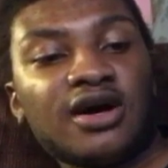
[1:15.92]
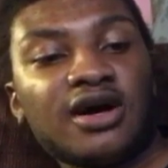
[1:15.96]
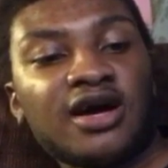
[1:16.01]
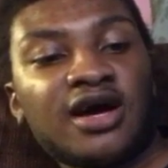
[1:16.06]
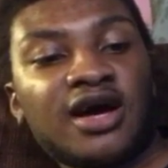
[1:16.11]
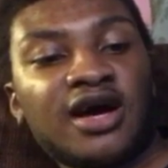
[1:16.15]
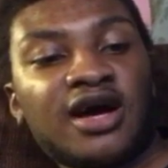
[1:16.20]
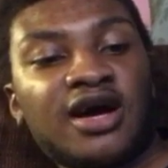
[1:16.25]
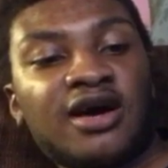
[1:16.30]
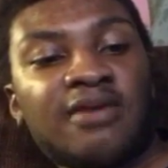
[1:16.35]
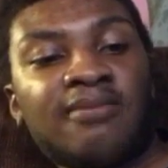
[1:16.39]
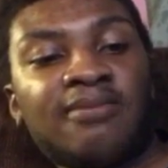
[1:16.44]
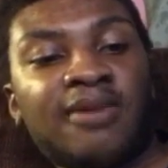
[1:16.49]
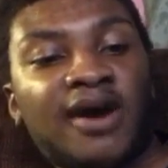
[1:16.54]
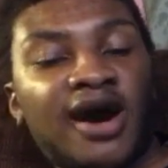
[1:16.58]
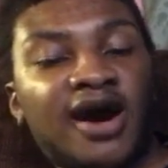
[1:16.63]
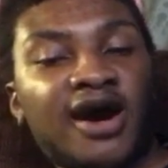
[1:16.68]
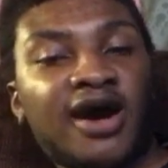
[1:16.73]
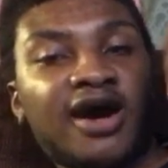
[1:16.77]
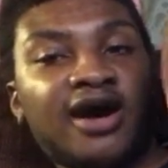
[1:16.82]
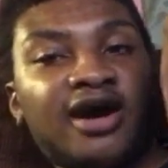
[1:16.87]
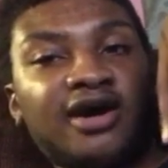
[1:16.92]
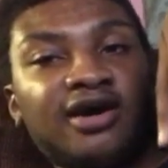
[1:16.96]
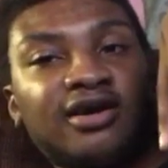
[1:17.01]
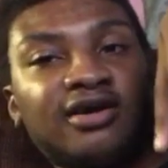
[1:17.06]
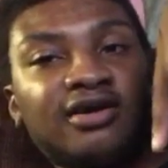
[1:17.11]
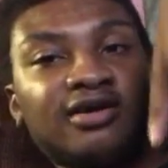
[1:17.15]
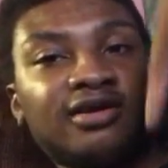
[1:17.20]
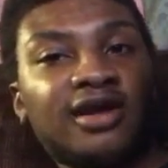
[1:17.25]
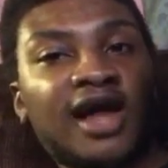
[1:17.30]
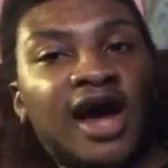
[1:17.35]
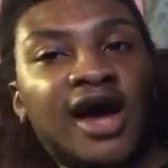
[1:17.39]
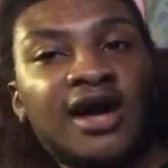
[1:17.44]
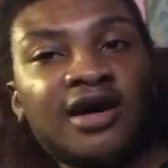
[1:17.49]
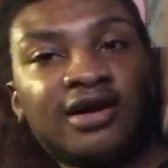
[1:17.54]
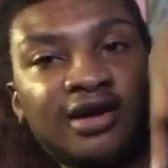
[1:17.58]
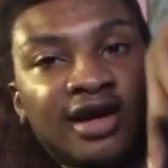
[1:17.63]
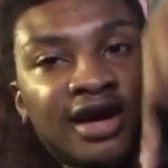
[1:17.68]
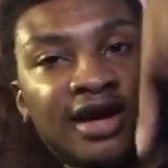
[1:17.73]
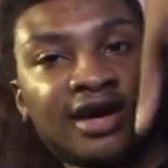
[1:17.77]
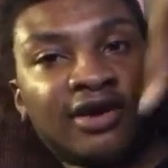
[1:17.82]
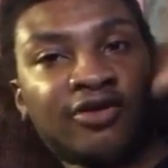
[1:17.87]
and by like
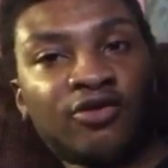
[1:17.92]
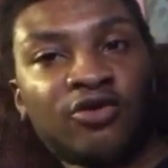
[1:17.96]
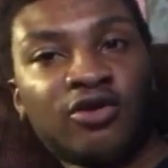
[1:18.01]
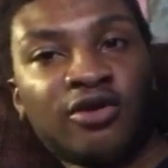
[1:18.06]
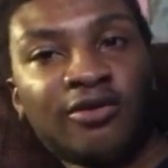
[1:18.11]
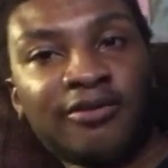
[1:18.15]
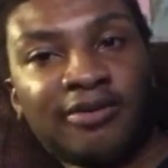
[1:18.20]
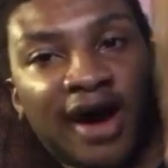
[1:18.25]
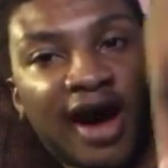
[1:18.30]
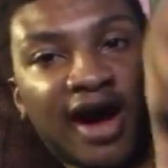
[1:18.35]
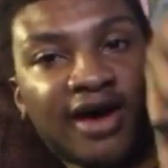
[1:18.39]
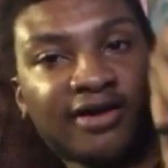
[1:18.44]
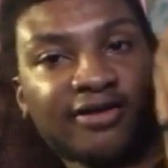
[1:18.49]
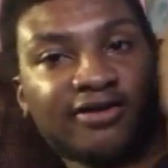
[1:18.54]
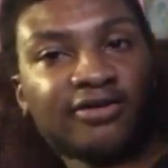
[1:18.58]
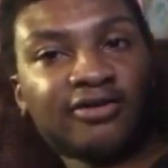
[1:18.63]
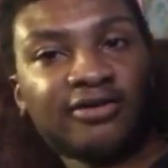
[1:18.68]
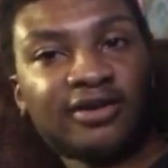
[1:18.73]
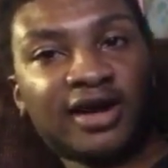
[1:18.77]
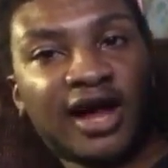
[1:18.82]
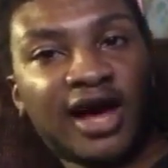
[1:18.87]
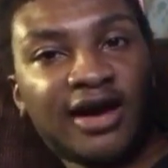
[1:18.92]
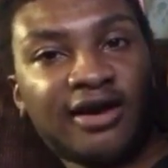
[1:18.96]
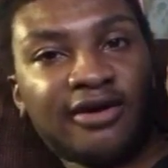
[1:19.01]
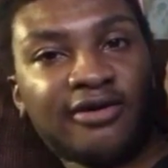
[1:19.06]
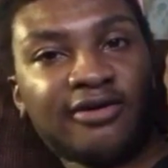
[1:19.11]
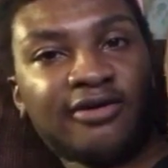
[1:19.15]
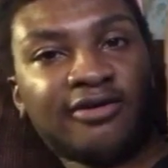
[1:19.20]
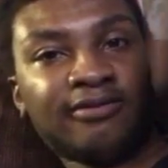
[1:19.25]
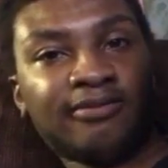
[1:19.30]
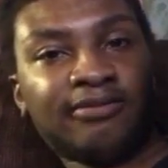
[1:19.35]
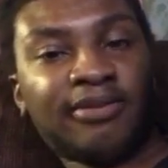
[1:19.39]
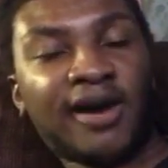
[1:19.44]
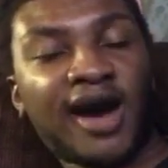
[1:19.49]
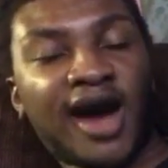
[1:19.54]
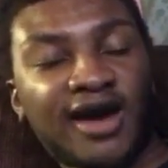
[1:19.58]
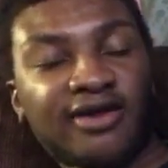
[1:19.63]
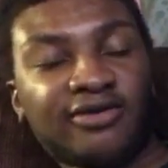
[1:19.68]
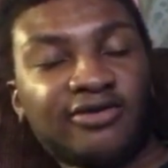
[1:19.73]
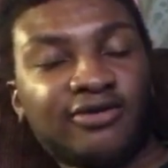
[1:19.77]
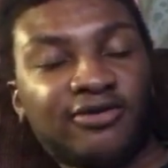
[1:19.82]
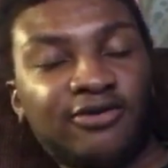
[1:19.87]
length going back, like back
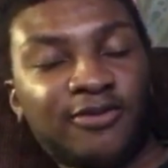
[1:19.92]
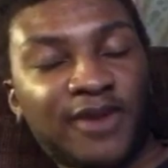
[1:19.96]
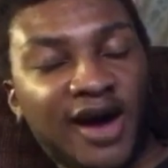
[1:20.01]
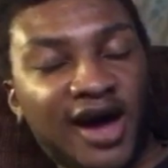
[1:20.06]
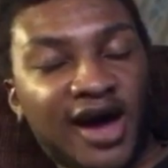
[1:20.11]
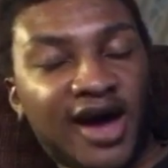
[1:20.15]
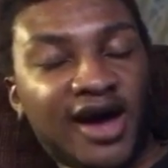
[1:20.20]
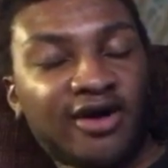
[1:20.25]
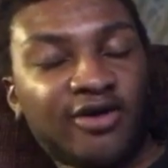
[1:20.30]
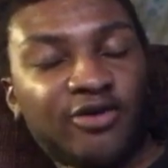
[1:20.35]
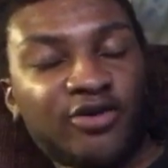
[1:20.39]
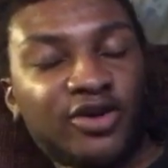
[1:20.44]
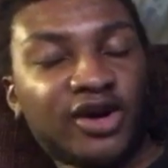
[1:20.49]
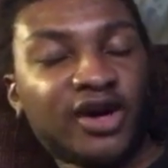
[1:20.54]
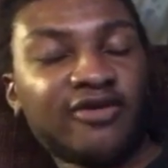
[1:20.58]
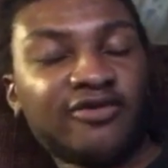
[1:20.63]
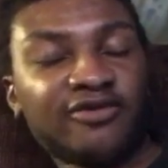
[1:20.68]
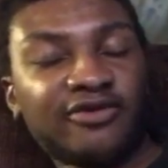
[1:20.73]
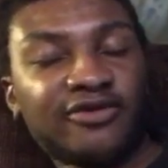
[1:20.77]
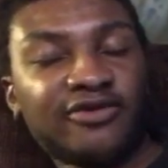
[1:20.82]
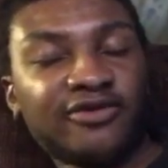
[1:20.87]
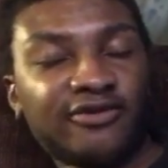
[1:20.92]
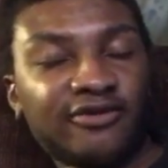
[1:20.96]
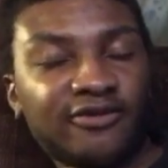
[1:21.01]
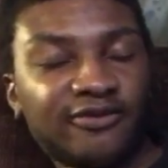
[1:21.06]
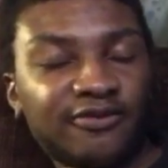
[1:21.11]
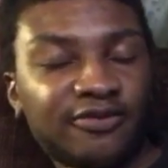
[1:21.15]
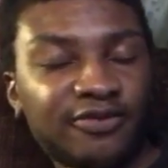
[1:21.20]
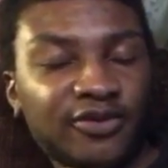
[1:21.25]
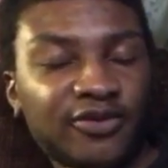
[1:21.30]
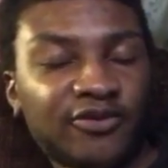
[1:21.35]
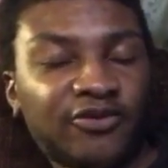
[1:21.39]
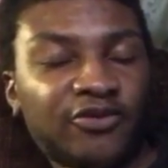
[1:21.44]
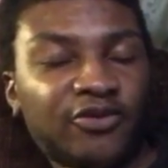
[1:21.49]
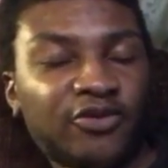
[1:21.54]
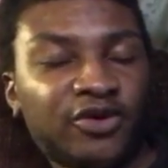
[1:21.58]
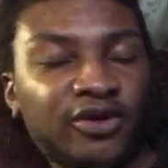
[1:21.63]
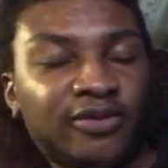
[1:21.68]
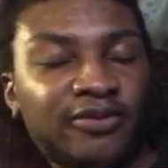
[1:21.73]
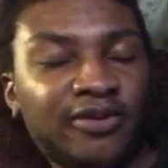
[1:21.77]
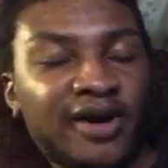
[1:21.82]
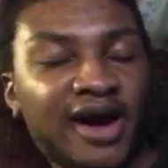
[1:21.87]
to back or whatever,
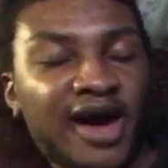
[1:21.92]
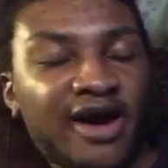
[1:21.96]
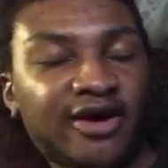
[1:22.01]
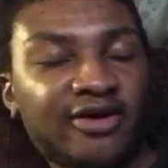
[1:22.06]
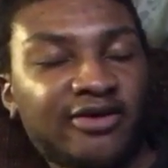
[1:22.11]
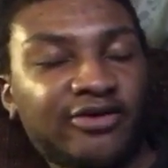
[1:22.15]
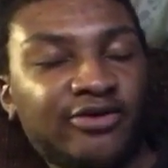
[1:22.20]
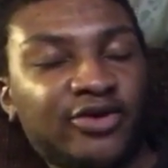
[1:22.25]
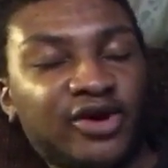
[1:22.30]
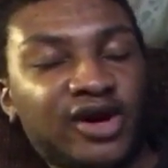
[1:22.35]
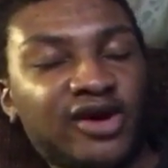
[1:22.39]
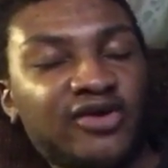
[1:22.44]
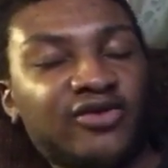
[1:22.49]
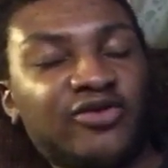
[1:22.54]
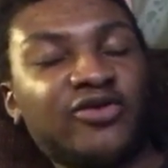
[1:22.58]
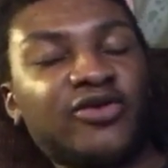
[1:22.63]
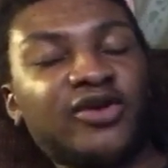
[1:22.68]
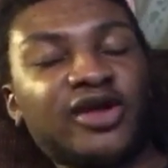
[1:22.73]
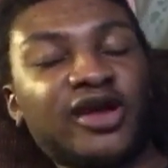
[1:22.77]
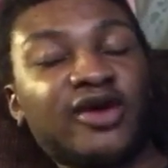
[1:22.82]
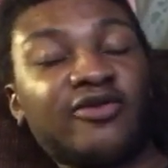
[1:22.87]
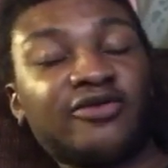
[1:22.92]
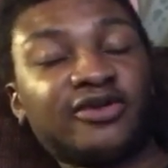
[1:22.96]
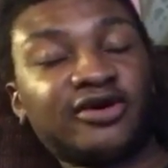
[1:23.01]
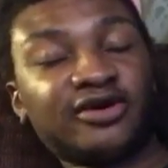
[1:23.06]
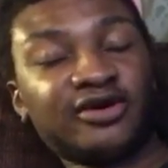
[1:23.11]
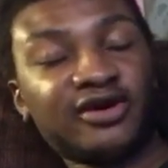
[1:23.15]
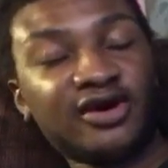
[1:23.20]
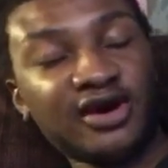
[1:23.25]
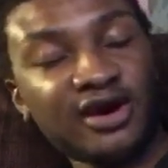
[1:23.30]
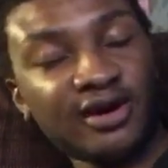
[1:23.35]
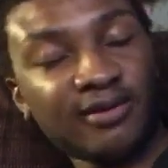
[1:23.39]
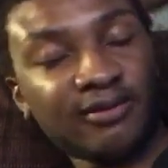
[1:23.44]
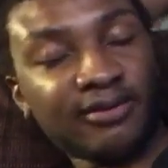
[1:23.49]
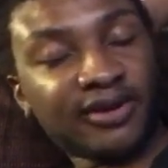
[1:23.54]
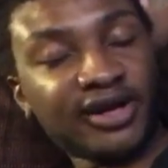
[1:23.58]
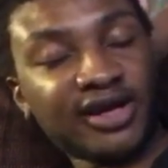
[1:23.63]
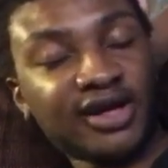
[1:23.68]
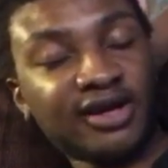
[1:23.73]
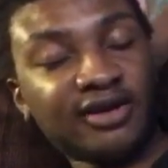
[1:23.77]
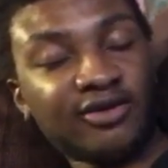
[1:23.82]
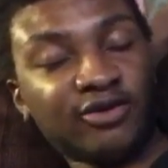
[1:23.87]
forward to back or whatever. But
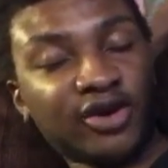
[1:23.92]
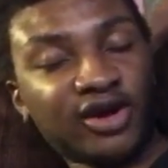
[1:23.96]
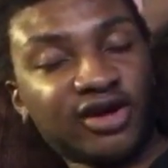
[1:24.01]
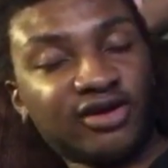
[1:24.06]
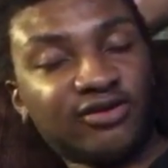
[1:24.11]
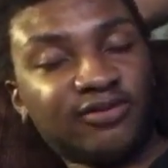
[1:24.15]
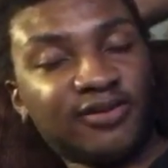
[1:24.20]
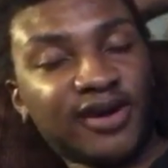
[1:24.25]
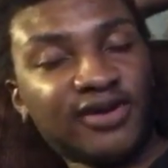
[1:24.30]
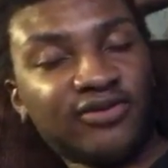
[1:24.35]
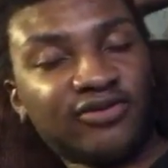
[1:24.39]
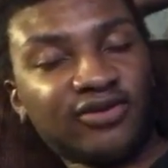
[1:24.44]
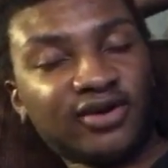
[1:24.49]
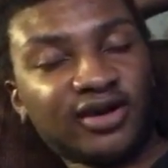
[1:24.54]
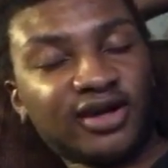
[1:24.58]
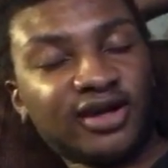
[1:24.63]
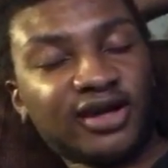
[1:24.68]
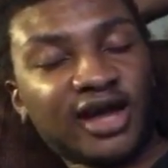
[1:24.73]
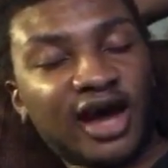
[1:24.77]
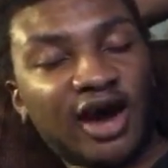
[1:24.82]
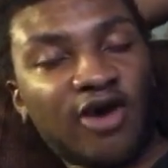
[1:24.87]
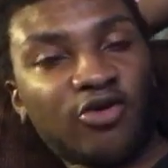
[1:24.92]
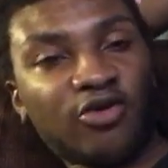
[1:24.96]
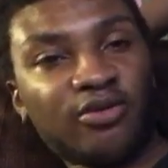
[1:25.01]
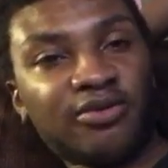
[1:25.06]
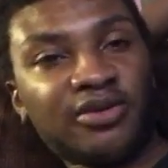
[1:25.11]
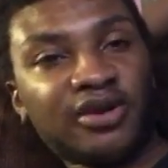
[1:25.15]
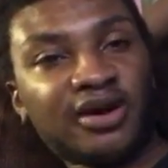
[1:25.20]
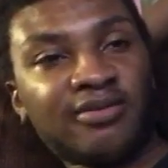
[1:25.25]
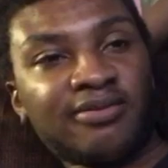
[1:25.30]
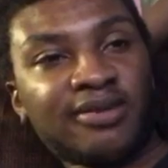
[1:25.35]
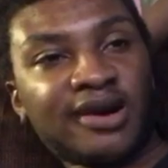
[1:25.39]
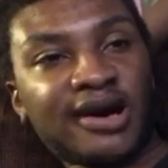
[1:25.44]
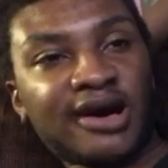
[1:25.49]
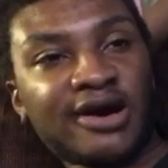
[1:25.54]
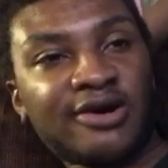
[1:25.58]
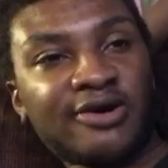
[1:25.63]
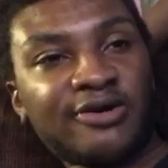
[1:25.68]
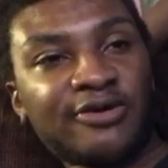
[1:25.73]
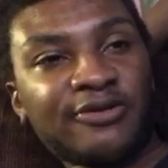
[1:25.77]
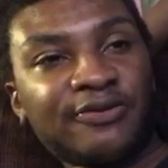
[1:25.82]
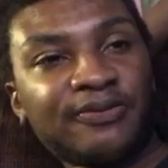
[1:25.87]
anyways, basically that would be
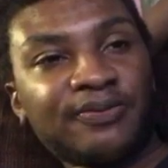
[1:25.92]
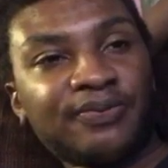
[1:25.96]
about